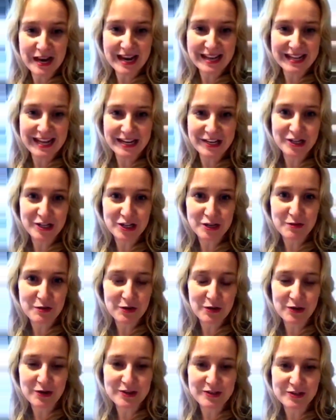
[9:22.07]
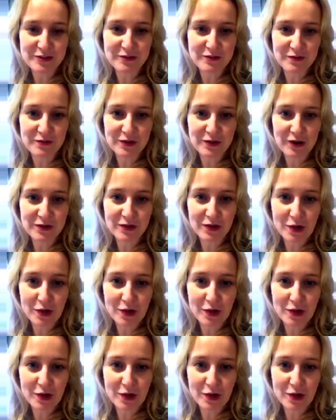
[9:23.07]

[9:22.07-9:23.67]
And that's just because of, you know,